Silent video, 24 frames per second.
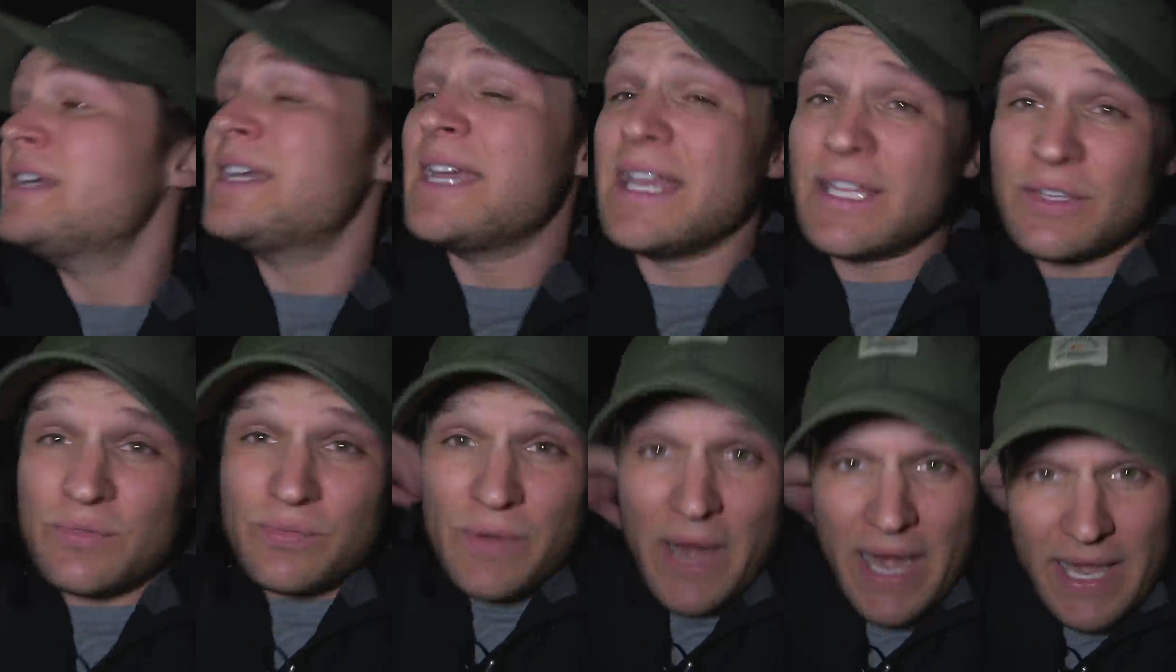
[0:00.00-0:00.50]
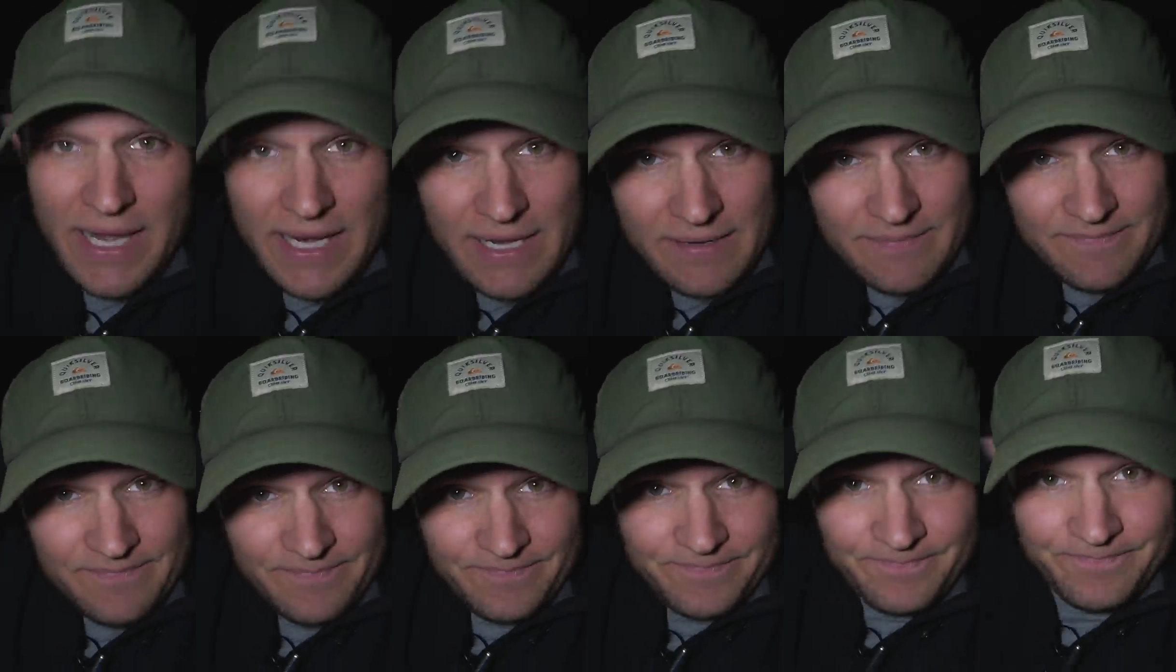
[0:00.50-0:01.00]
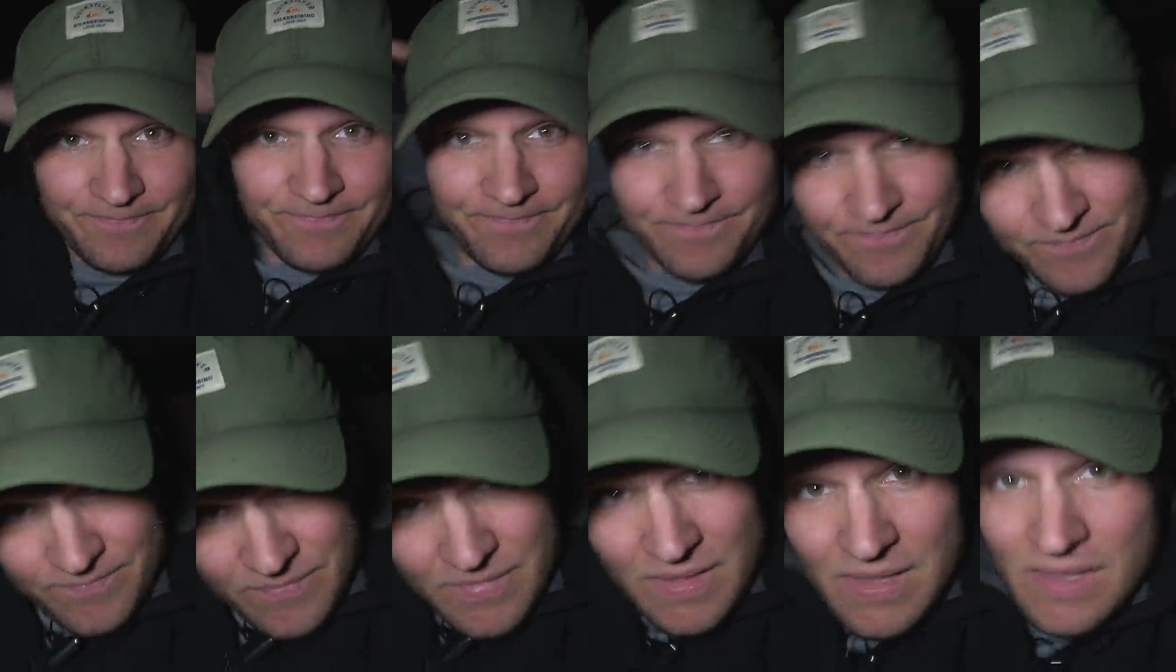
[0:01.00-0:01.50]
it's raining,
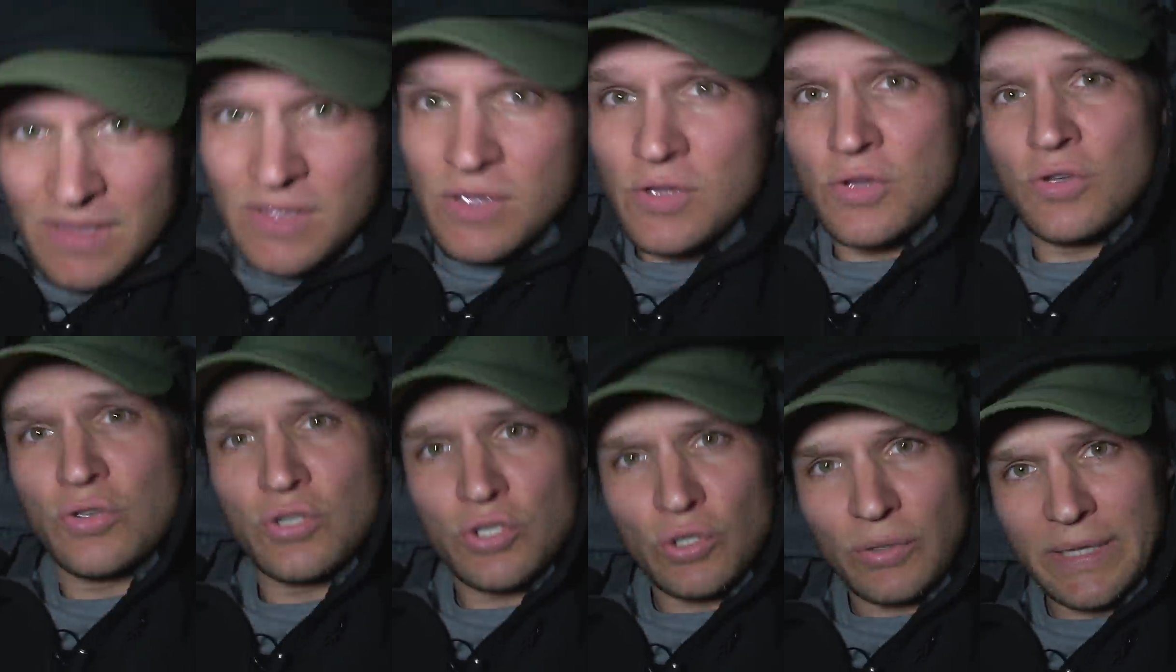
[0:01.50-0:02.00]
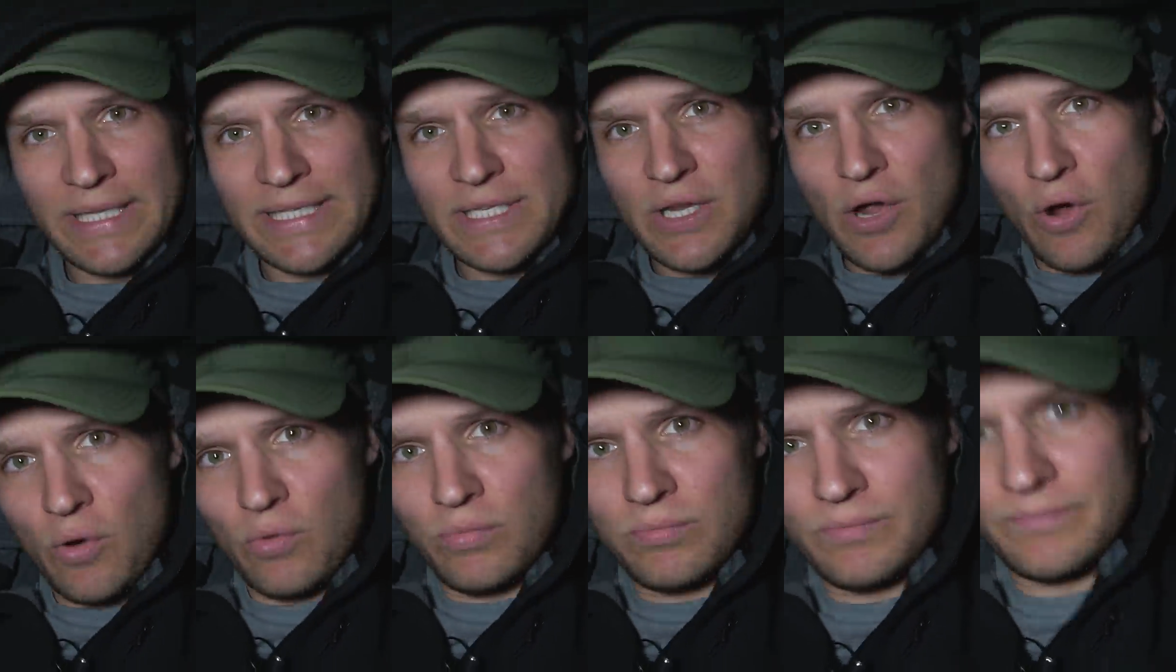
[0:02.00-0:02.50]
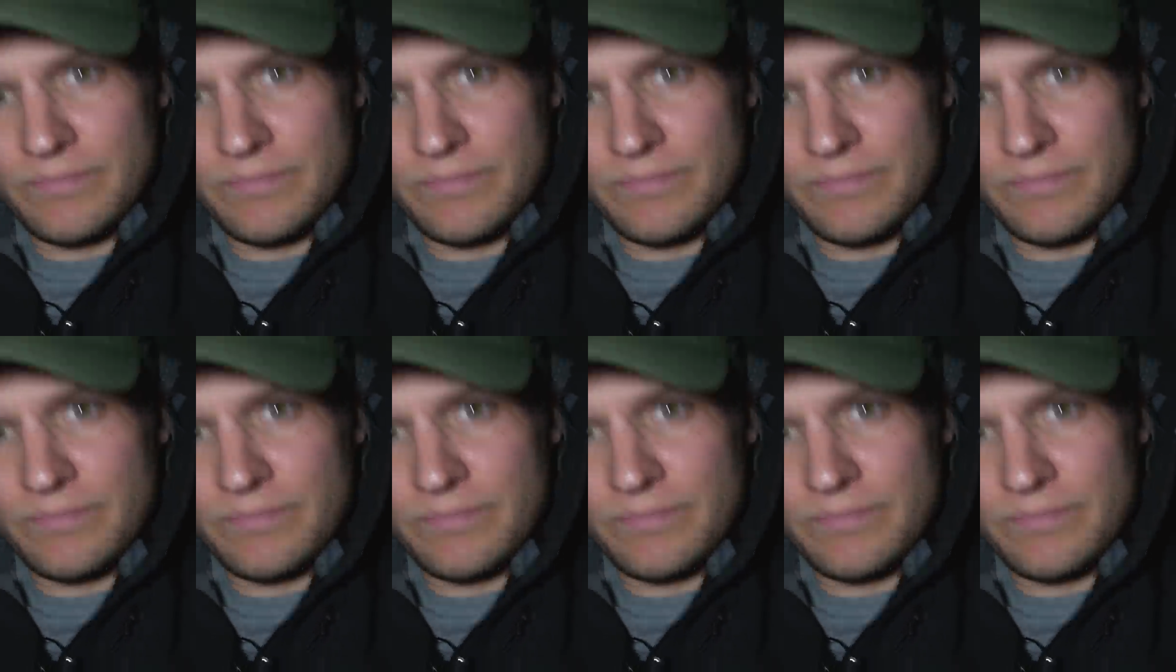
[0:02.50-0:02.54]
so let's go.